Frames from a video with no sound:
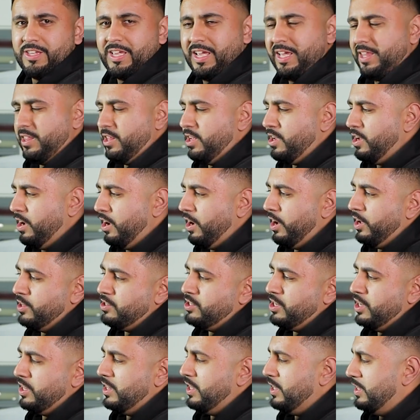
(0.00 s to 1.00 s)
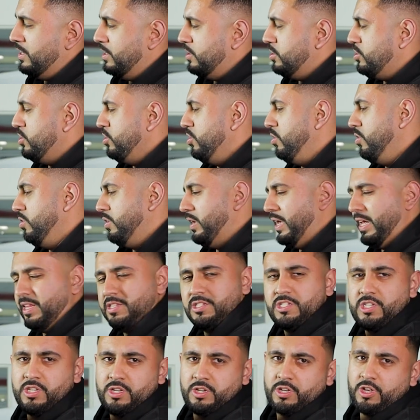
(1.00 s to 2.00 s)
You get in the car, turn the ignition on,
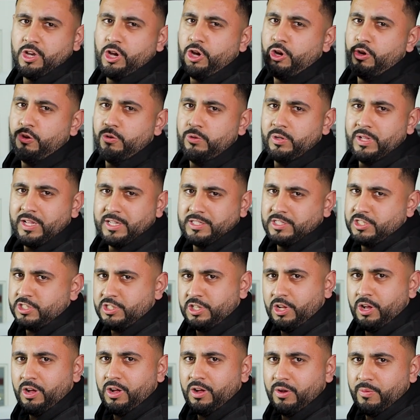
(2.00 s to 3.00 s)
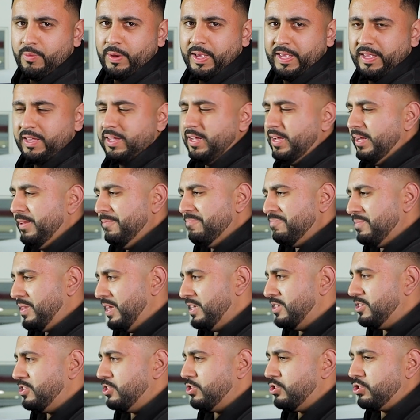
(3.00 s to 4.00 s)
enter your code and start away.
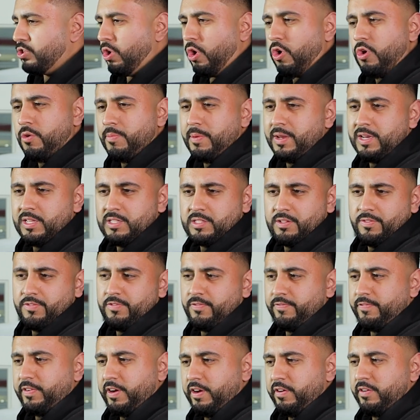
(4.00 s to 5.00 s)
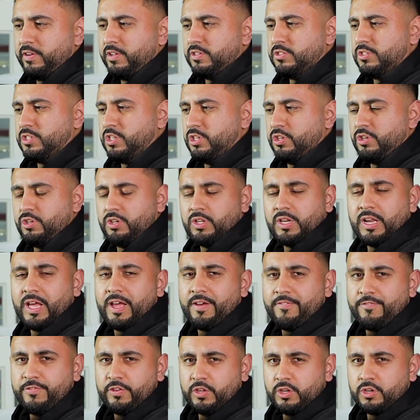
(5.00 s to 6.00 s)
There's so many different variants that you can
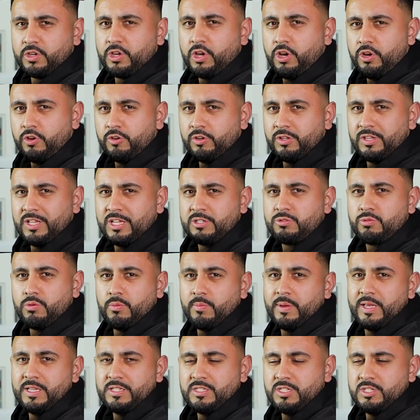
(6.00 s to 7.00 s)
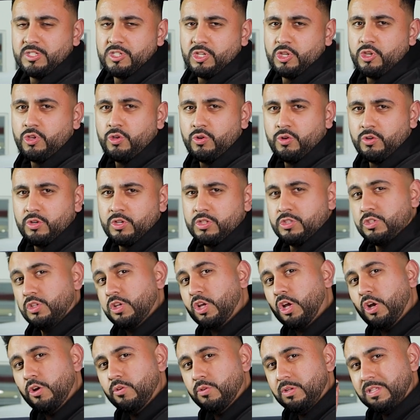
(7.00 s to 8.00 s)
have for your code, and that's what makes it secure, because
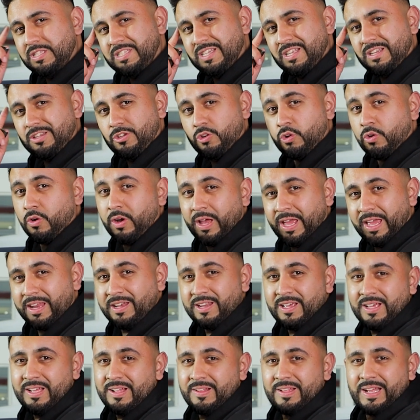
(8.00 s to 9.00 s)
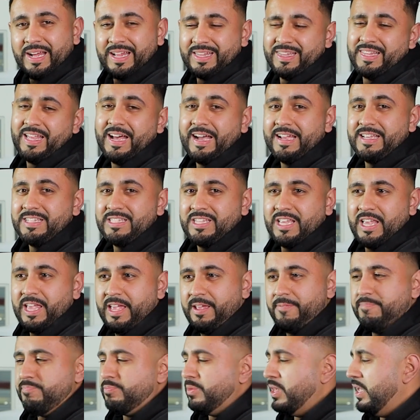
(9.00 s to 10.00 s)
the code is in your head and that is
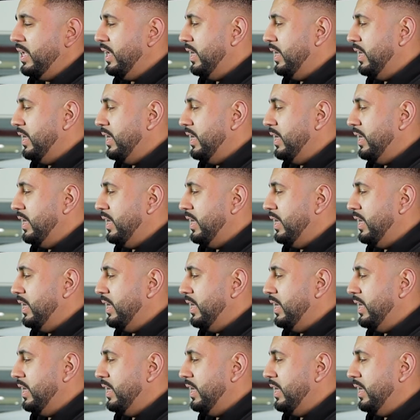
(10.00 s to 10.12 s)
it.